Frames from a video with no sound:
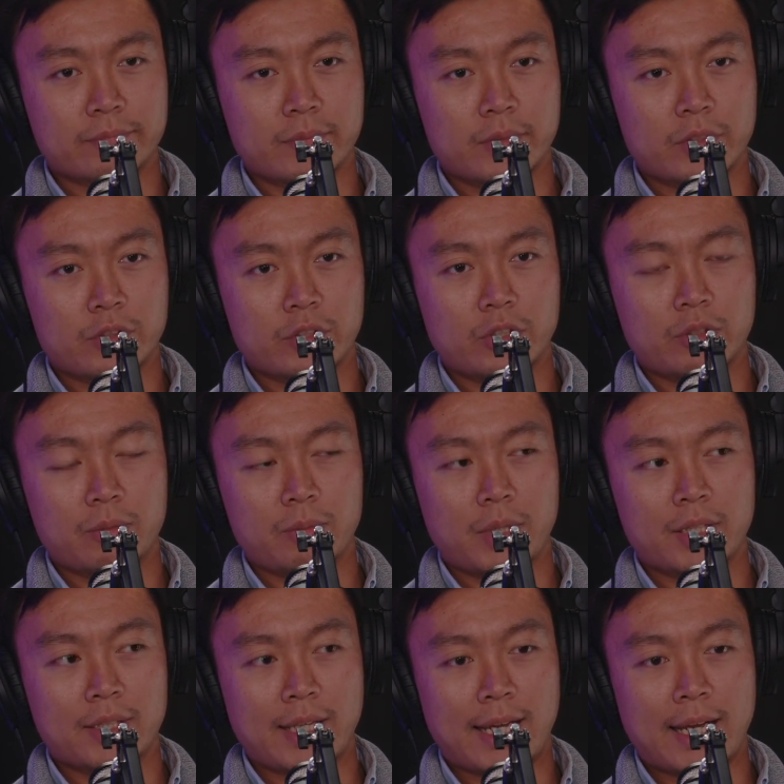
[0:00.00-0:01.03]
So my
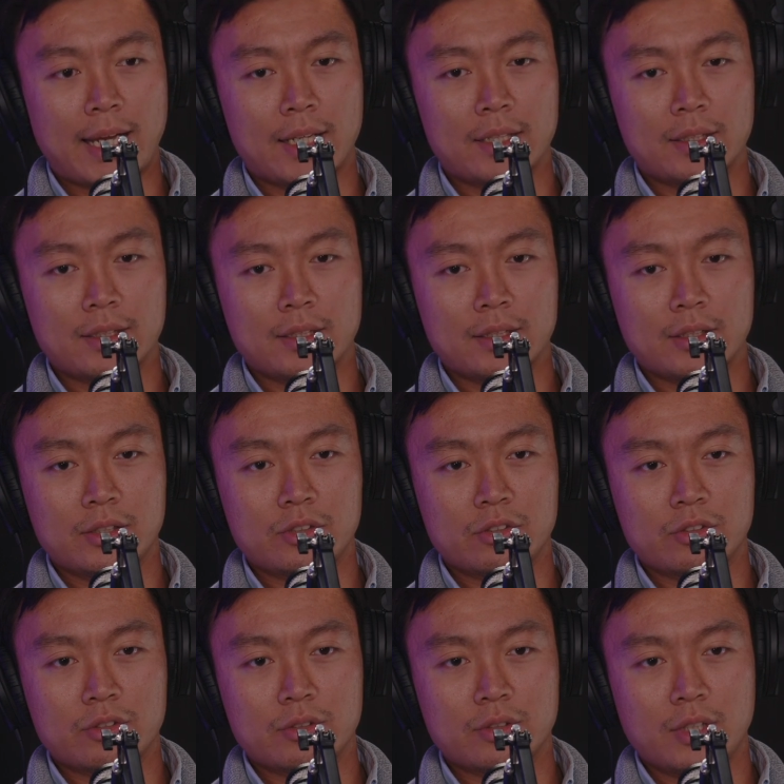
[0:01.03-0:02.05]
dad
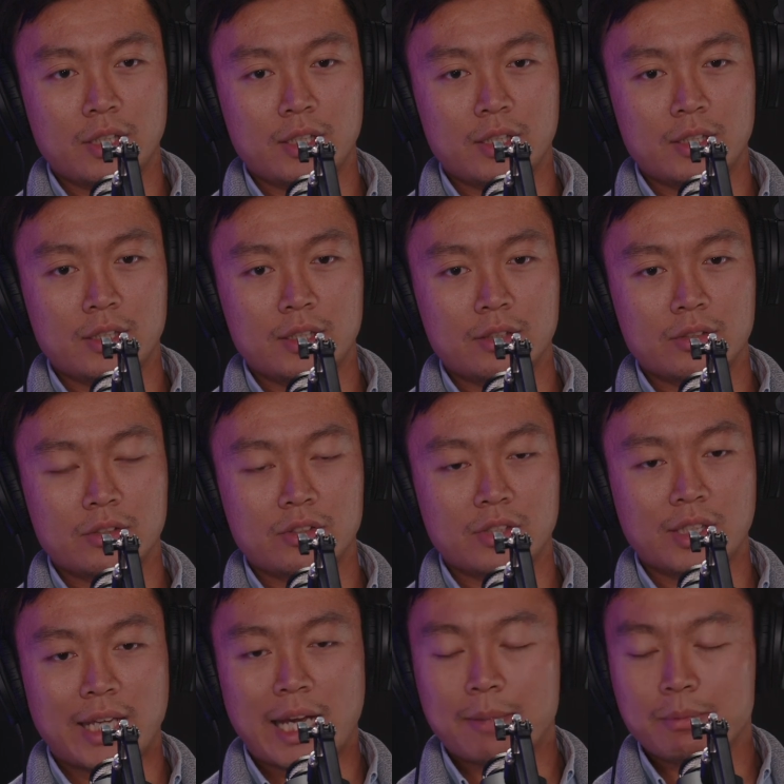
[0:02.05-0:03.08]
is a
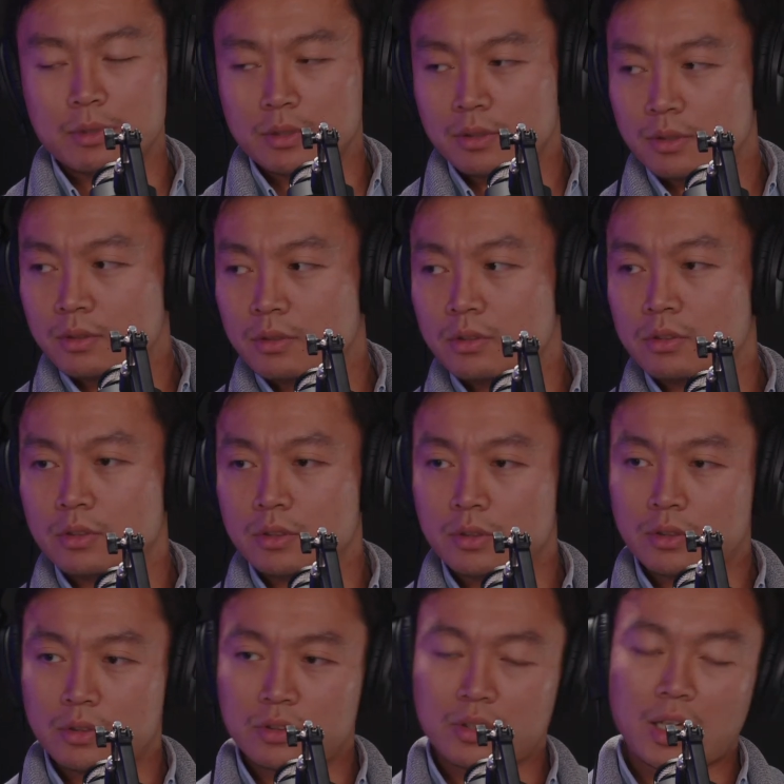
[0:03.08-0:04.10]
sea captain, so
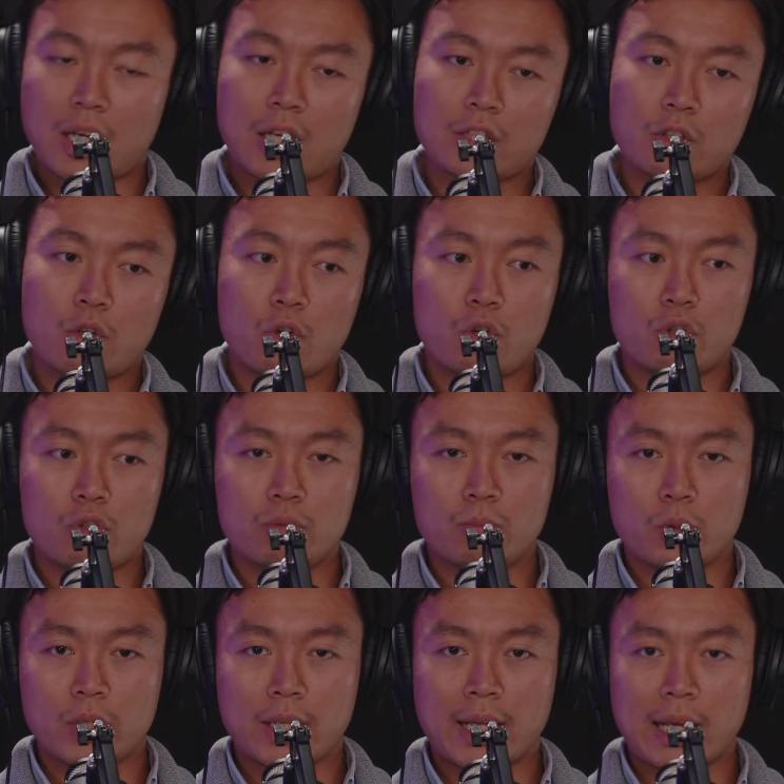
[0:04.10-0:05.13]
he's not home
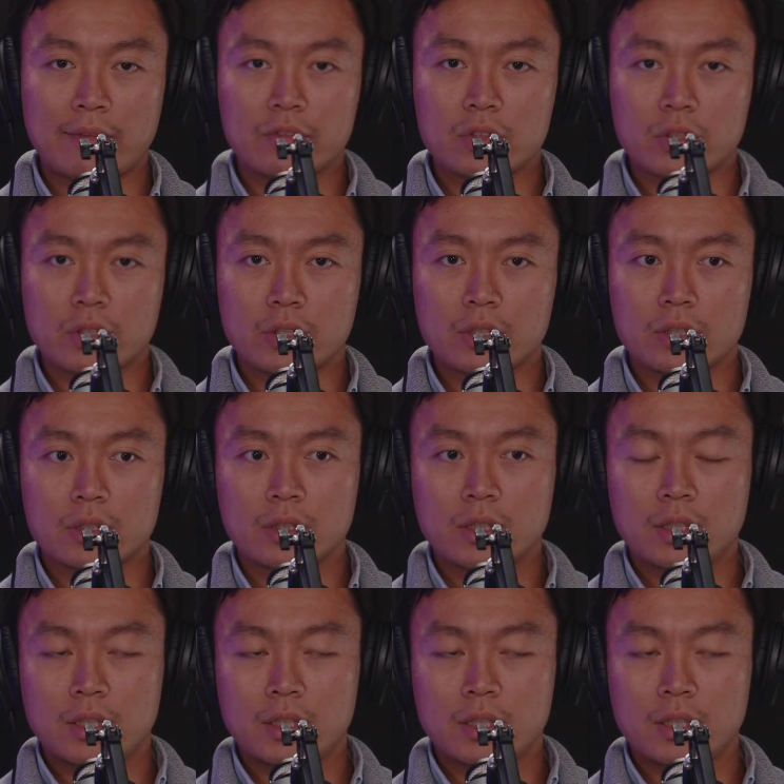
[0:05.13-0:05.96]
more than half the year.